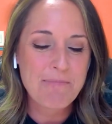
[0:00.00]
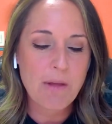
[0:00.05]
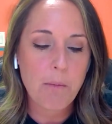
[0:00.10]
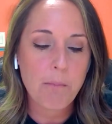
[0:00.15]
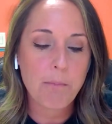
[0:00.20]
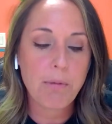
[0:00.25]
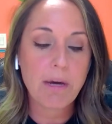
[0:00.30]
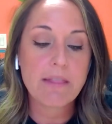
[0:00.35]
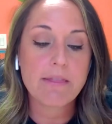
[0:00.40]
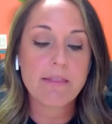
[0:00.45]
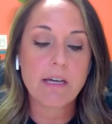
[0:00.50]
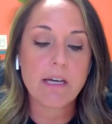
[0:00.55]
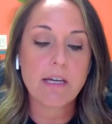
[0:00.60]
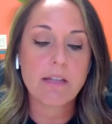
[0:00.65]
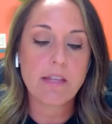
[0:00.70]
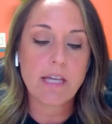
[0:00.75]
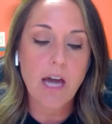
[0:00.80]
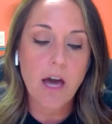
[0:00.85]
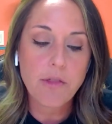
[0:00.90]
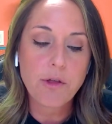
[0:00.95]
But
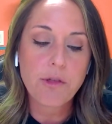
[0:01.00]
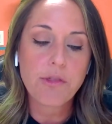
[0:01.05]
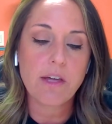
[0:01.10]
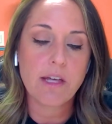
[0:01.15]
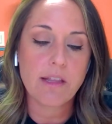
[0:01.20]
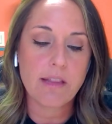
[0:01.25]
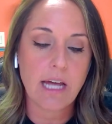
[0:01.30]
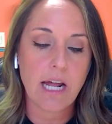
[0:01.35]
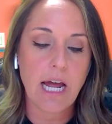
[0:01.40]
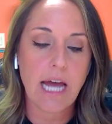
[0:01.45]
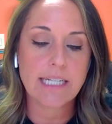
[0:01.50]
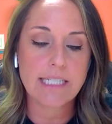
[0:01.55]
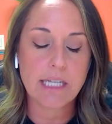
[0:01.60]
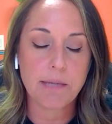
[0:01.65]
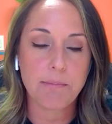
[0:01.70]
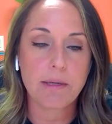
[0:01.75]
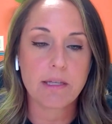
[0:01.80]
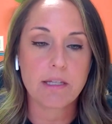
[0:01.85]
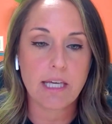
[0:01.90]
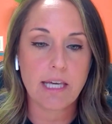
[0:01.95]
the other thing that I
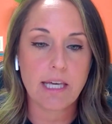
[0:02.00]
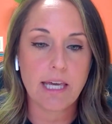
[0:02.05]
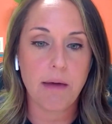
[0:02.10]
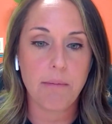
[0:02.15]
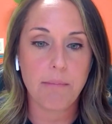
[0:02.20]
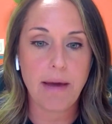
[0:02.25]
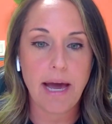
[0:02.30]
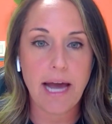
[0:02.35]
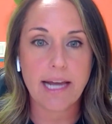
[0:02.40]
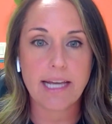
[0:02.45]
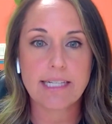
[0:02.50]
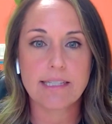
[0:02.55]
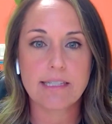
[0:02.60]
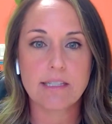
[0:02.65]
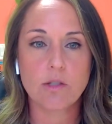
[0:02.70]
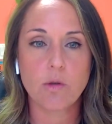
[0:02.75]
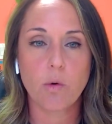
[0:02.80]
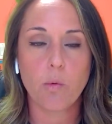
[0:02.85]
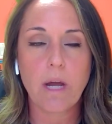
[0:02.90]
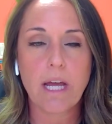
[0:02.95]
typically get back is
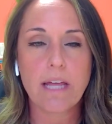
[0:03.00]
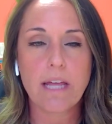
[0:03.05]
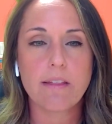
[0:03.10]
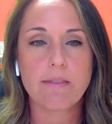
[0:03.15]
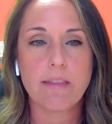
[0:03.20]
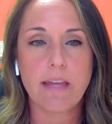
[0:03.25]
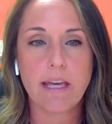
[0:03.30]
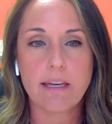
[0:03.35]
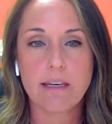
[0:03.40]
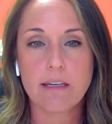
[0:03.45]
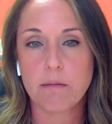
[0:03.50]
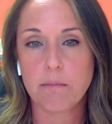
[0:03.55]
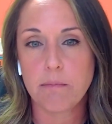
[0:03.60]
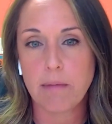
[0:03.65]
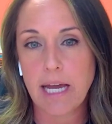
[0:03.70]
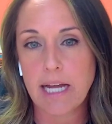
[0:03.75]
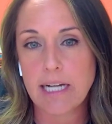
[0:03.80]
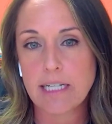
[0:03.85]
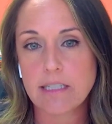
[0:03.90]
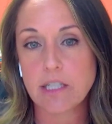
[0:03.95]
the way that they
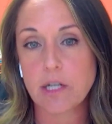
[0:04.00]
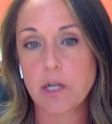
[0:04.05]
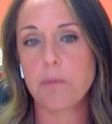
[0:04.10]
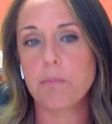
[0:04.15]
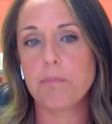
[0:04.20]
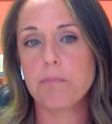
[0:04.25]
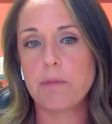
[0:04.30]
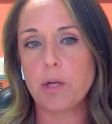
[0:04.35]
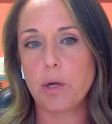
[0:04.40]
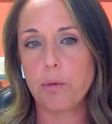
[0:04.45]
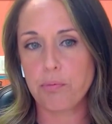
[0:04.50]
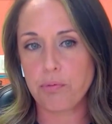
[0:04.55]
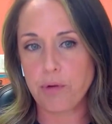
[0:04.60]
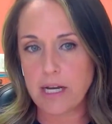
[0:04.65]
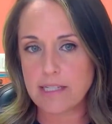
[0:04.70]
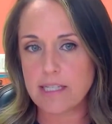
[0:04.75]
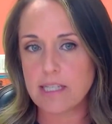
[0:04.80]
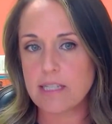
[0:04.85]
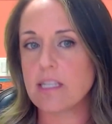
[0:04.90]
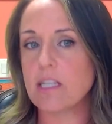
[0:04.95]
command their
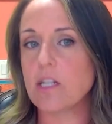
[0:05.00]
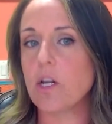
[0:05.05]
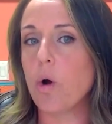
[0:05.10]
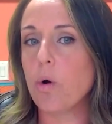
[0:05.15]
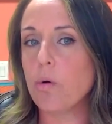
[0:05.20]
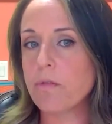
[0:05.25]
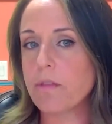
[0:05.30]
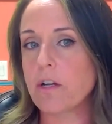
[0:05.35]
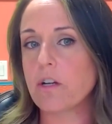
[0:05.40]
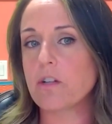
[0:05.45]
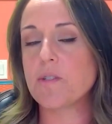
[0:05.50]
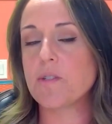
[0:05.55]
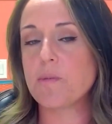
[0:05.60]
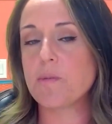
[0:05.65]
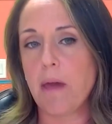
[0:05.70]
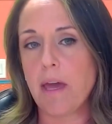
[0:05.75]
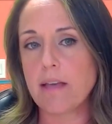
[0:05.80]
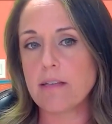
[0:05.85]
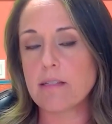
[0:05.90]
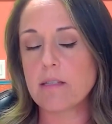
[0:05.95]
presence and own their
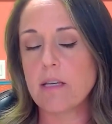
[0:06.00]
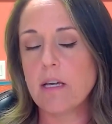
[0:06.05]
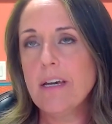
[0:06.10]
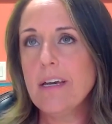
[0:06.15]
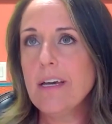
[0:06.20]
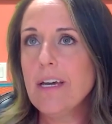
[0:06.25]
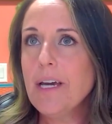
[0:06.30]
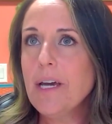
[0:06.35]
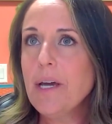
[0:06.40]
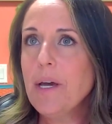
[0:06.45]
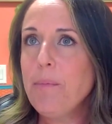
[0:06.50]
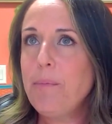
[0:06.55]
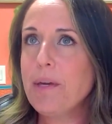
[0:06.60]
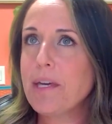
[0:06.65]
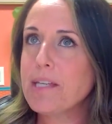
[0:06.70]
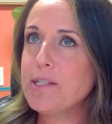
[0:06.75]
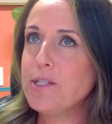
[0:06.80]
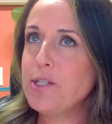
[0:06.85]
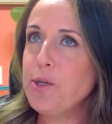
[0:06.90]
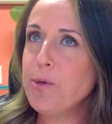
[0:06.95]
space.
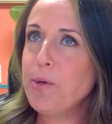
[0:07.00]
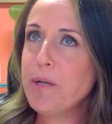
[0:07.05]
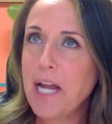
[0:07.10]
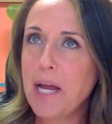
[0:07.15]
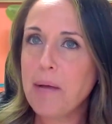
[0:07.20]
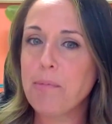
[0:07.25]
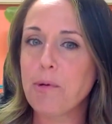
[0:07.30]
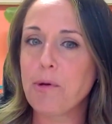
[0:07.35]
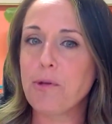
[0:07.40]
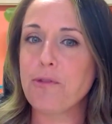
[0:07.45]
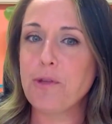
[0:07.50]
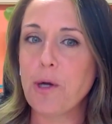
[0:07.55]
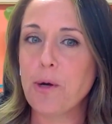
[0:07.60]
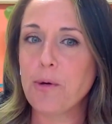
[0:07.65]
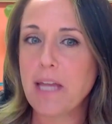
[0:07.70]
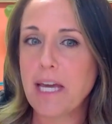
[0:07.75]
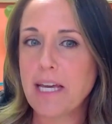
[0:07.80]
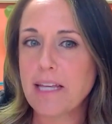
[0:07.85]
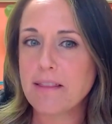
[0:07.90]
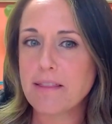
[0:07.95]
Because you and I both know,
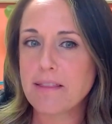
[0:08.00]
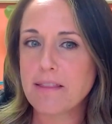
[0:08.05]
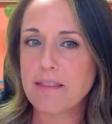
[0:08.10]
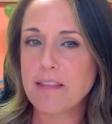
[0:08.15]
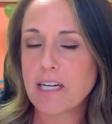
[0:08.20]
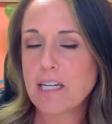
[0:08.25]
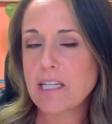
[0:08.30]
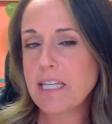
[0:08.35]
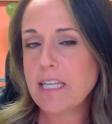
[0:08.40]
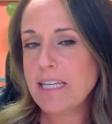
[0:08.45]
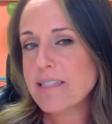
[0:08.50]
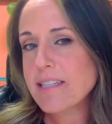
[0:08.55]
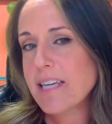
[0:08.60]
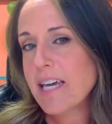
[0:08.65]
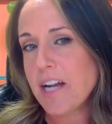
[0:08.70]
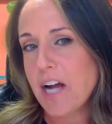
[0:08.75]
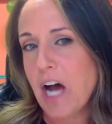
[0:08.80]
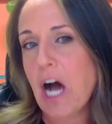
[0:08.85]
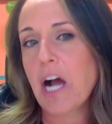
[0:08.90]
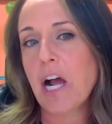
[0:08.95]
like, the cleats
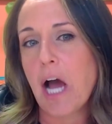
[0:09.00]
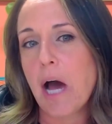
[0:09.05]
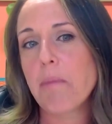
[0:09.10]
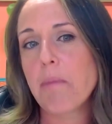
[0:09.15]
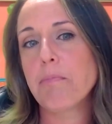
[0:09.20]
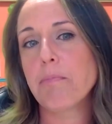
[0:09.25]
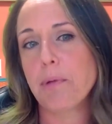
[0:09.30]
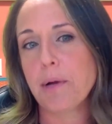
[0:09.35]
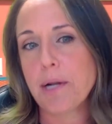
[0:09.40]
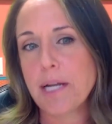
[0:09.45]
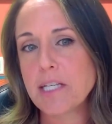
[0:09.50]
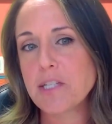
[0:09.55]
get hung up pretty